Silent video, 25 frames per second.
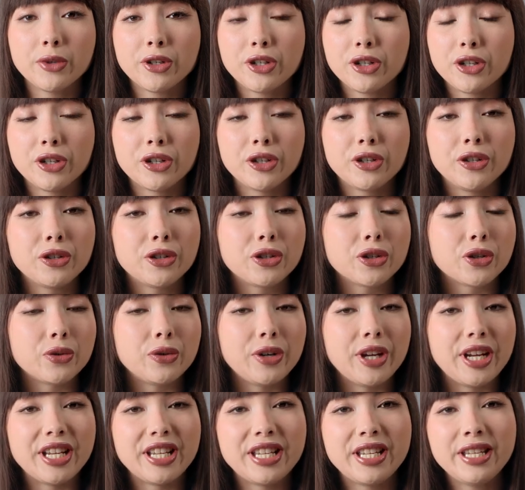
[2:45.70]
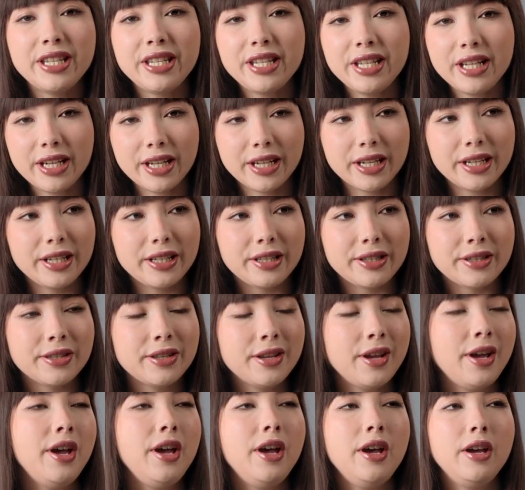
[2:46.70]
returns, create tickets,
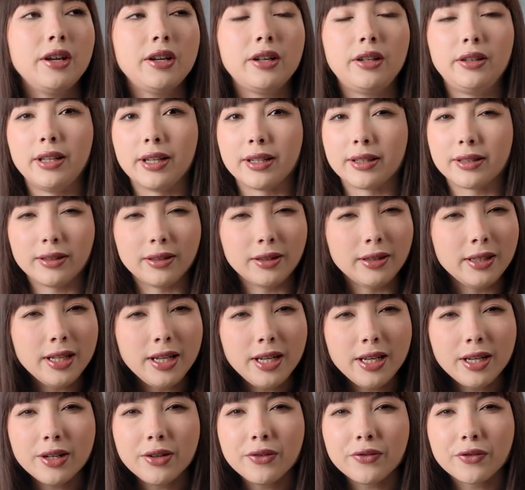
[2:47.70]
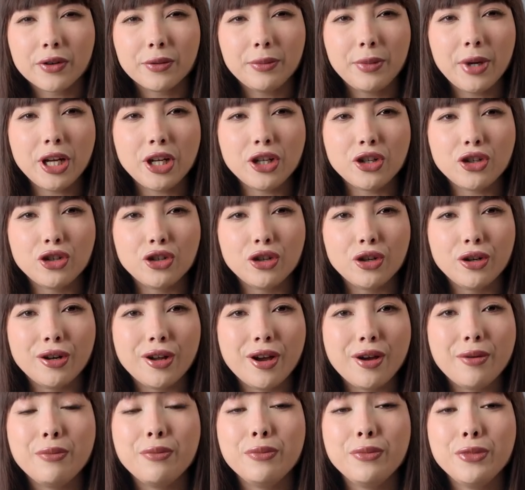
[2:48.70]
collect lead information,
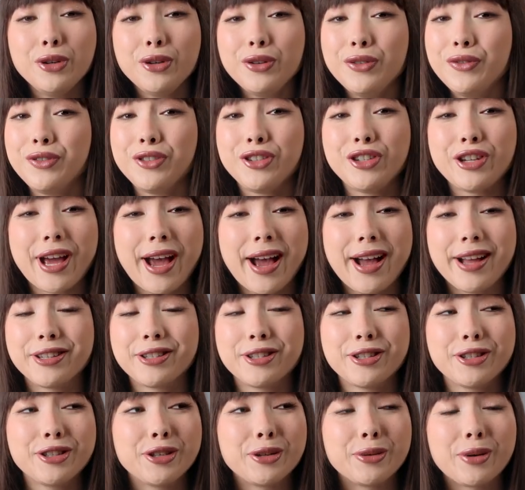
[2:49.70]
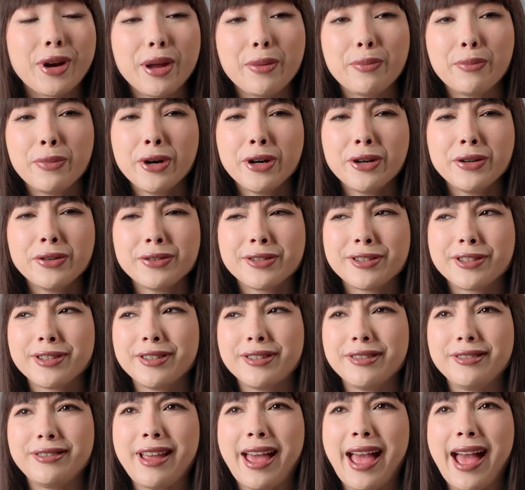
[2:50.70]
move chats to the right
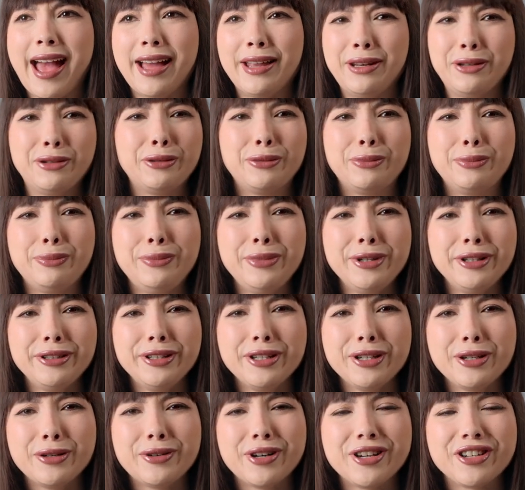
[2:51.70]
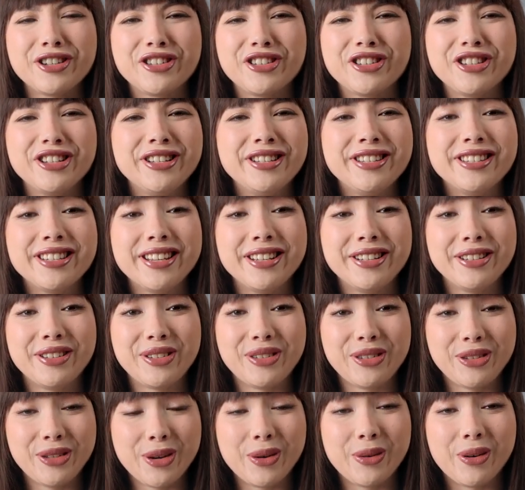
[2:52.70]
person, handle billing questions, and
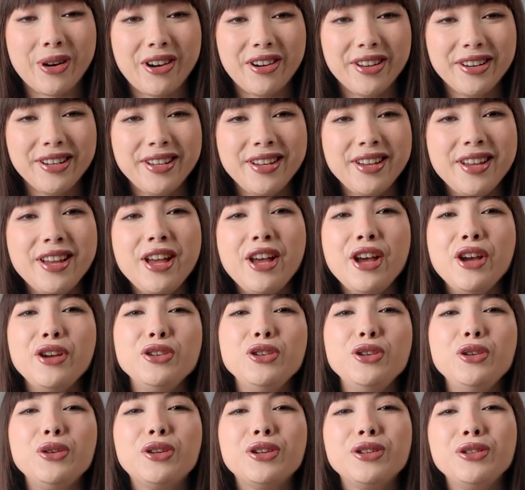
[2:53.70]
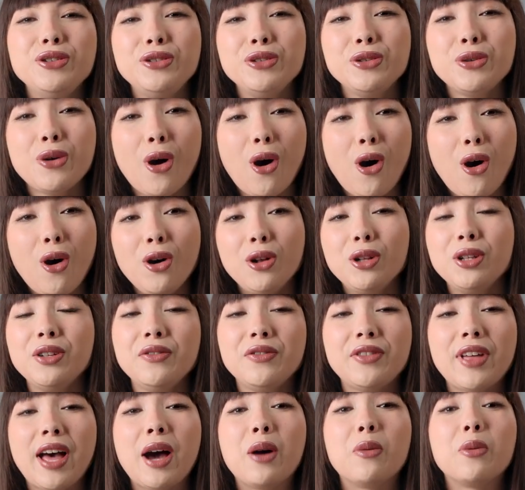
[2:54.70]
so on, you can do all
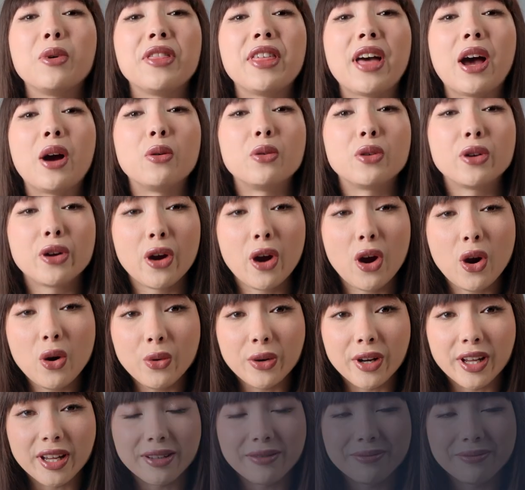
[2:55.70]
of that without coding.